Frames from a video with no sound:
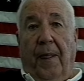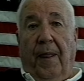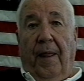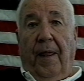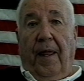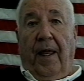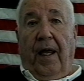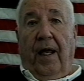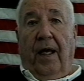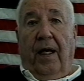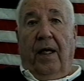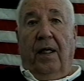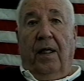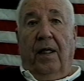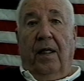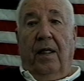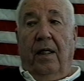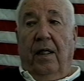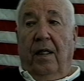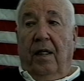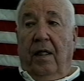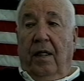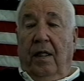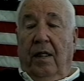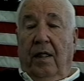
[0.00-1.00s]
Uh,
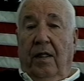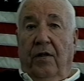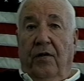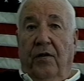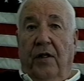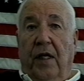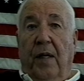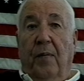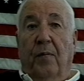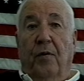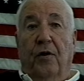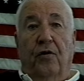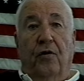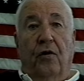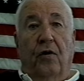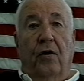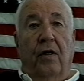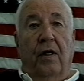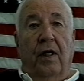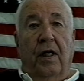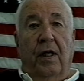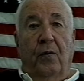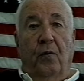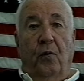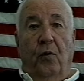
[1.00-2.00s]
his name was
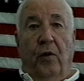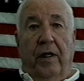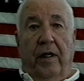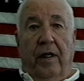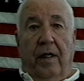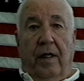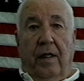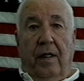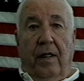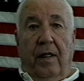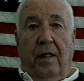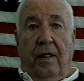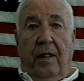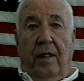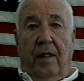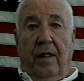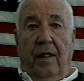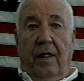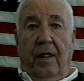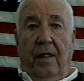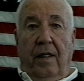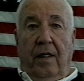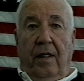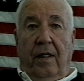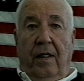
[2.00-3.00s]
Early Wynn.
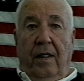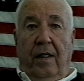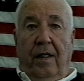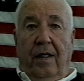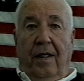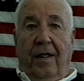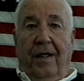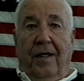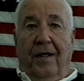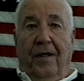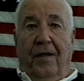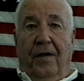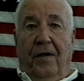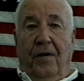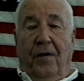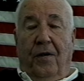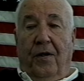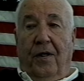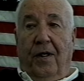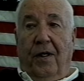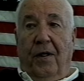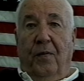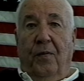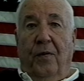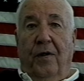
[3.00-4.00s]
Sure. Uh,
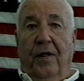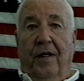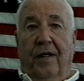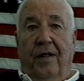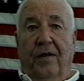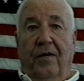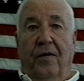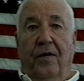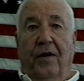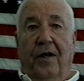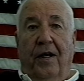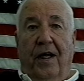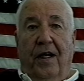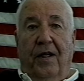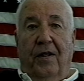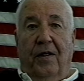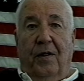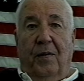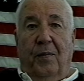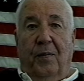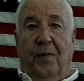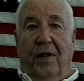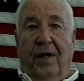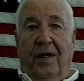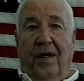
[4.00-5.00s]
Early Wynn turned out
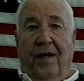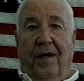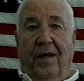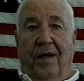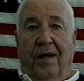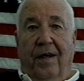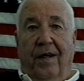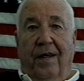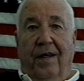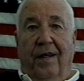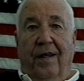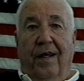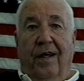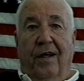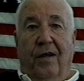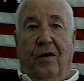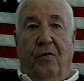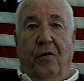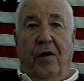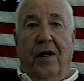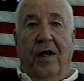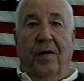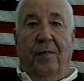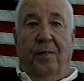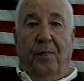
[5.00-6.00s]
to be a, a,
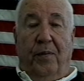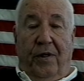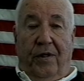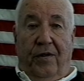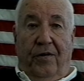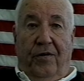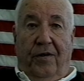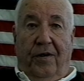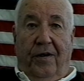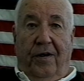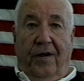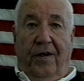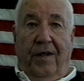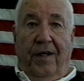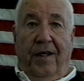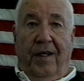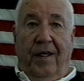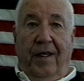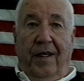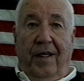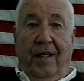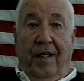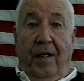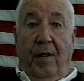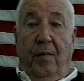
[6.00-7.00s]
great pitcher.
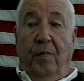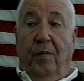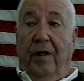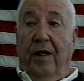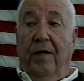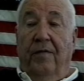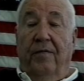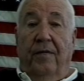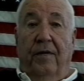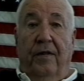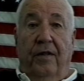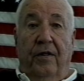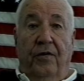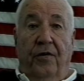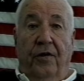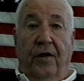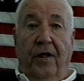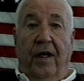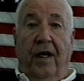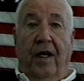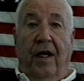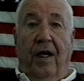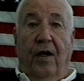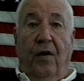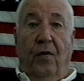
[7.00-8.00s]
Played for the
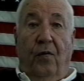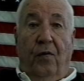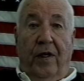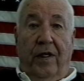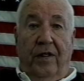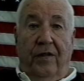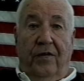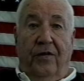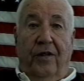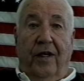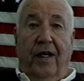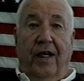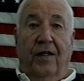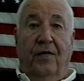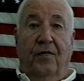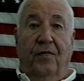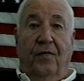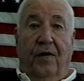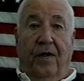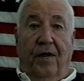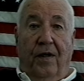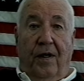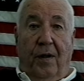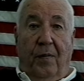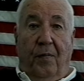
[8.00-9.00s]
Chicago White Sox
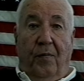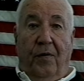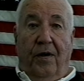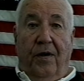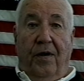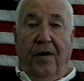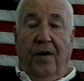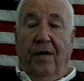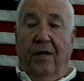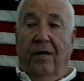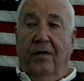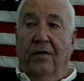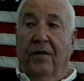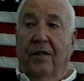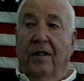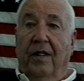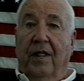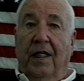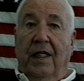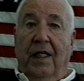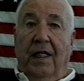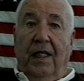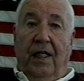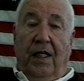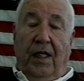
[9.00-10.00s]
for a number of years,
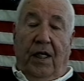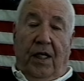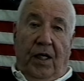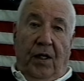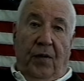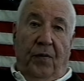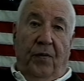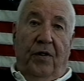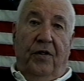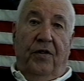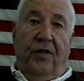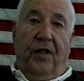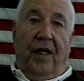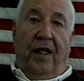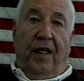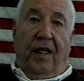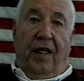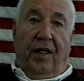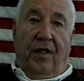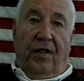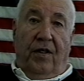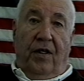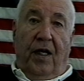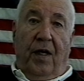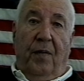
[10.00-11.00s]
and he was on the
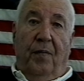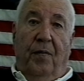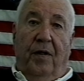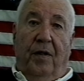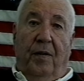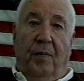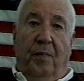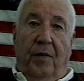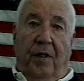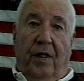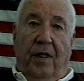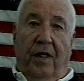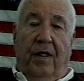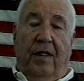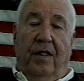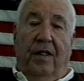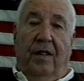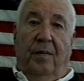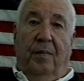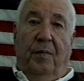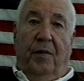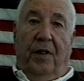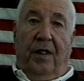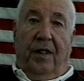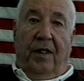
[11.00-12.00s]
team in the Manila,
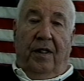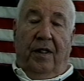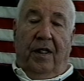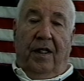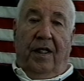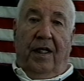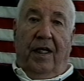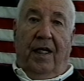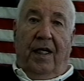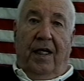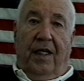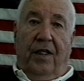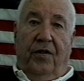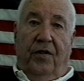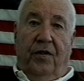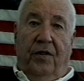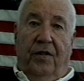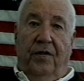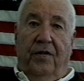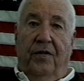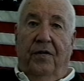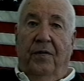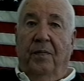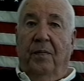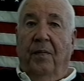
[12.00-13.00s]
Manila
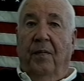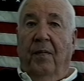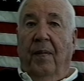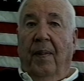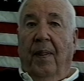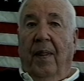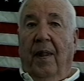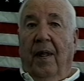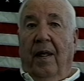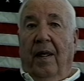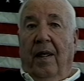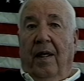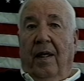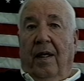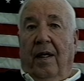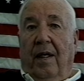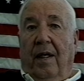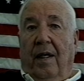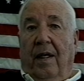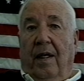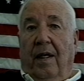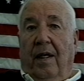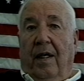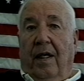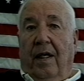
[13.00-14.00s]
Dodgers.
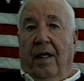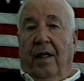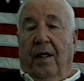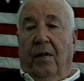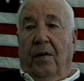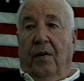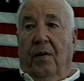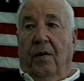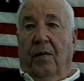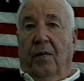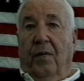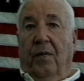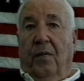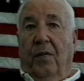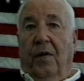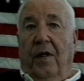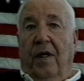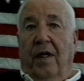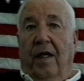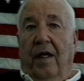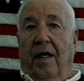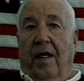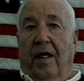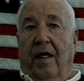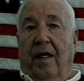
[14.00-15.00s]
Uh, we
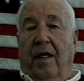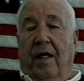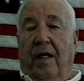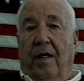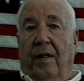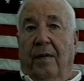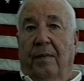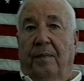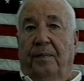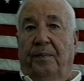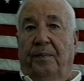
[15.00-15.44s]
had uh,